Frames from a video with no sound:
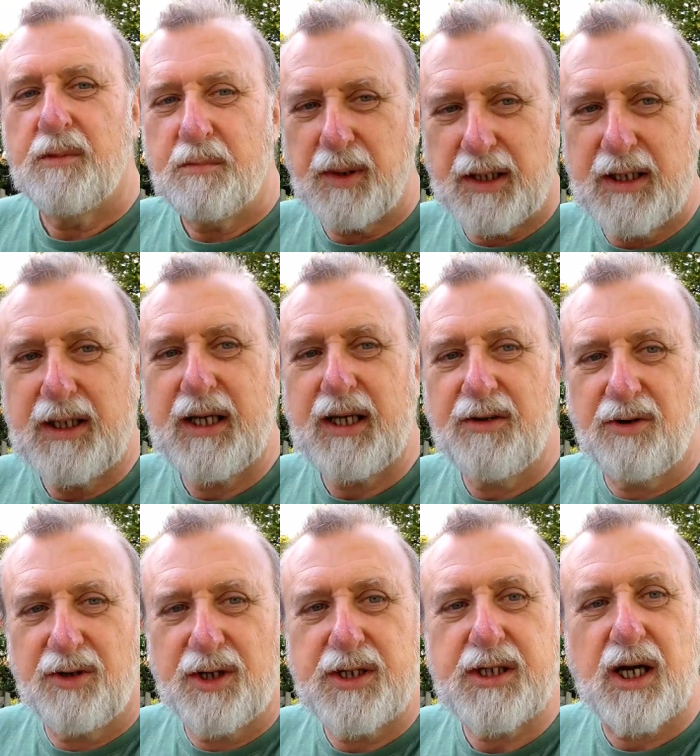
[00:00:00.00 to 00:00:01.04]
being here
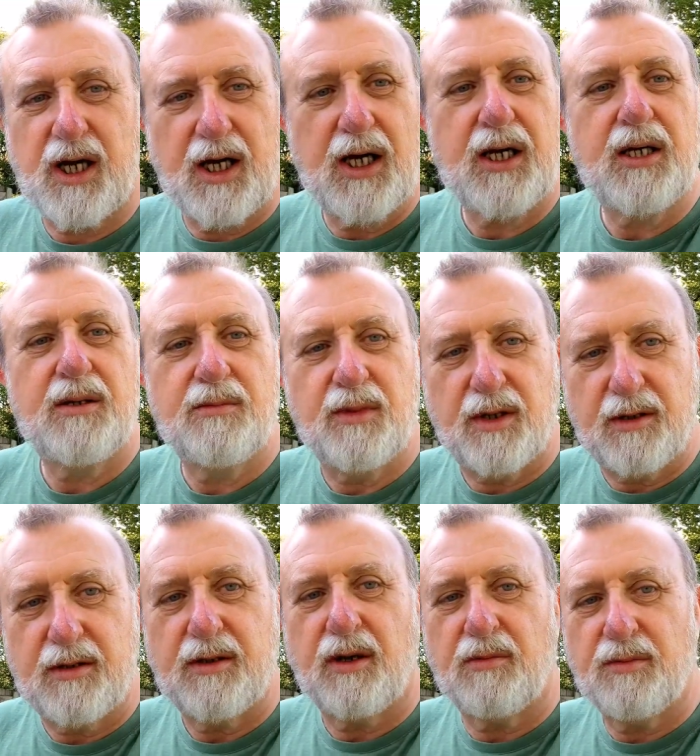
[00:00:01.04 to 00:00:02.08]
all the time
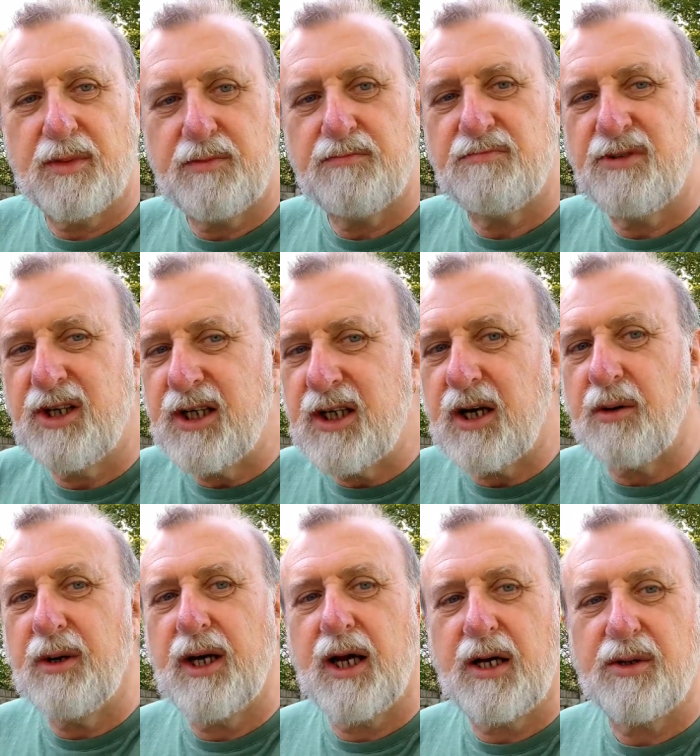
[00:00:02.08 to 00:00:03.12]
and not really
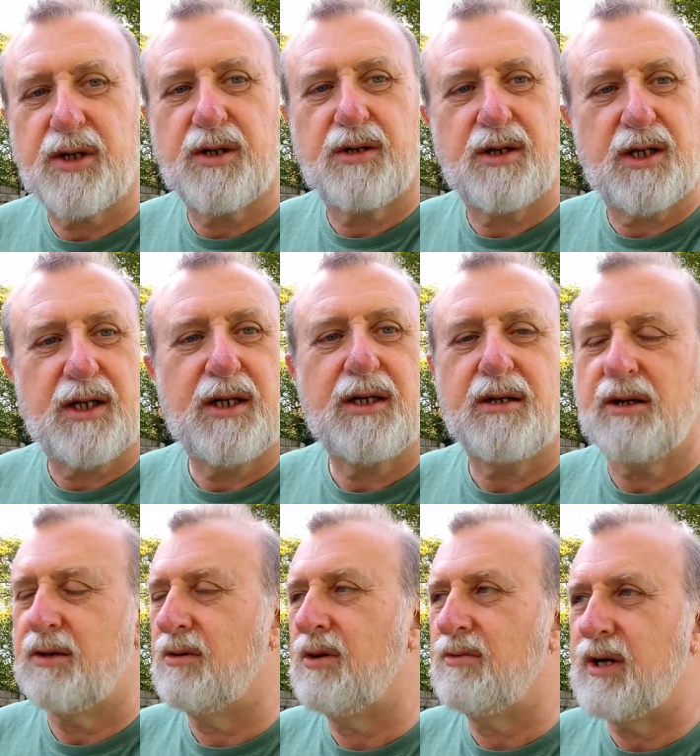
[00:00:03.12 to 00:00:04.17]
going out hardly
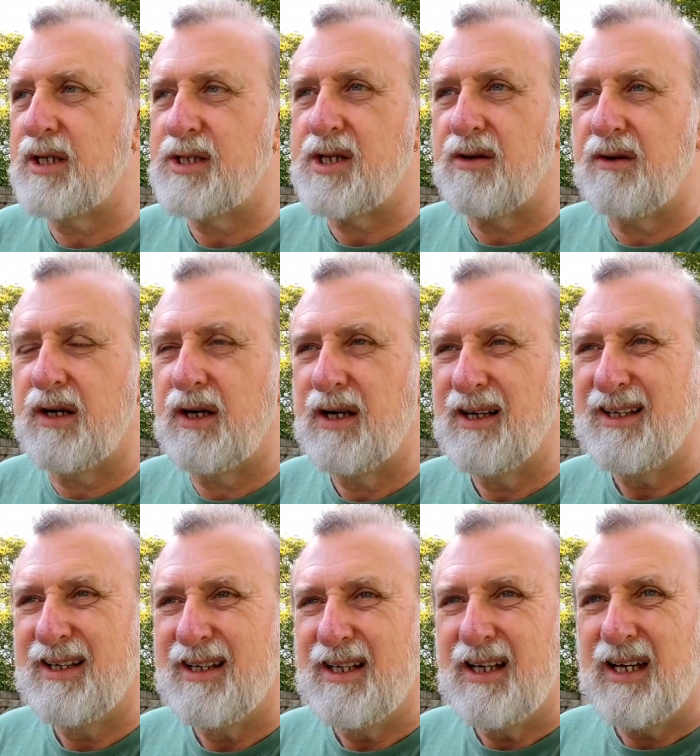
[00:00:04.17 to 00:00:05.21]
and all the rest of it,
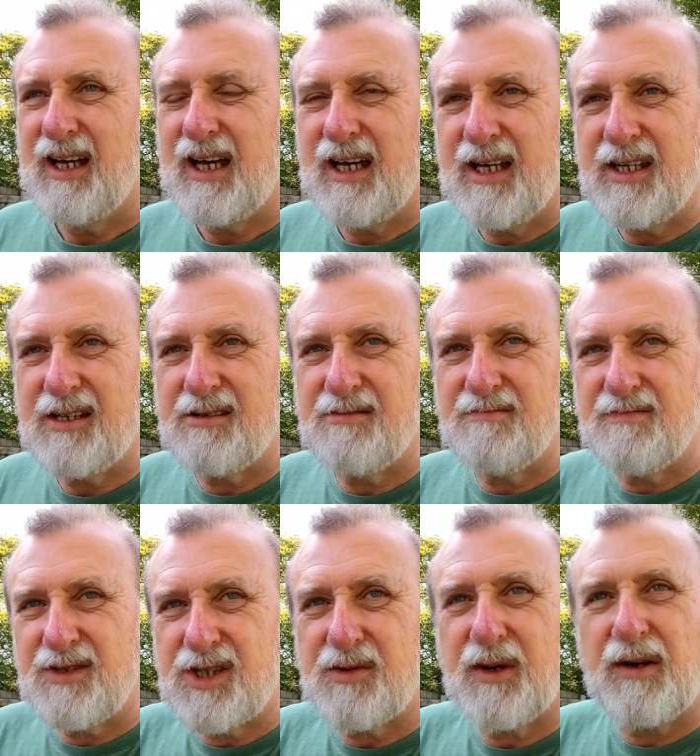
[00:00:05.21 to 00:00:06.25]
it
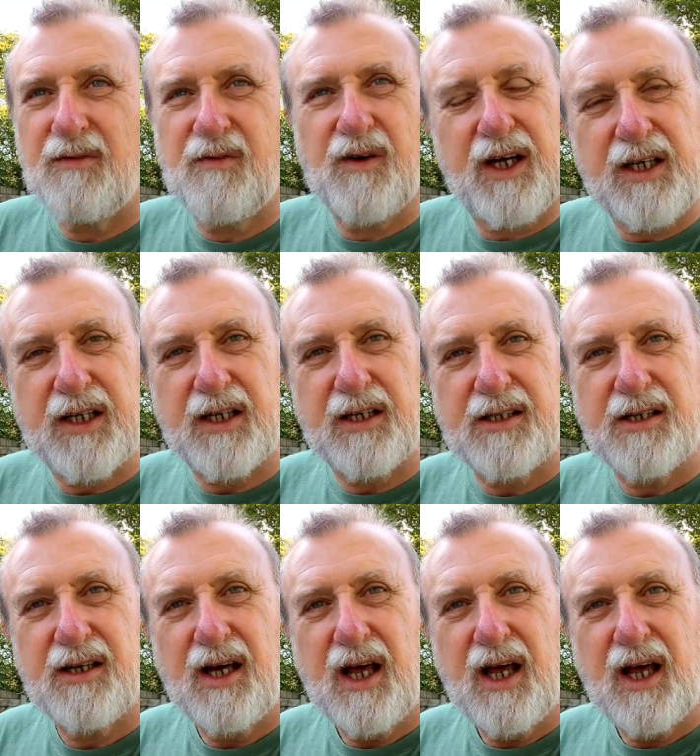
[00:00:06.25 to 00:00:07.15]
somehow faded.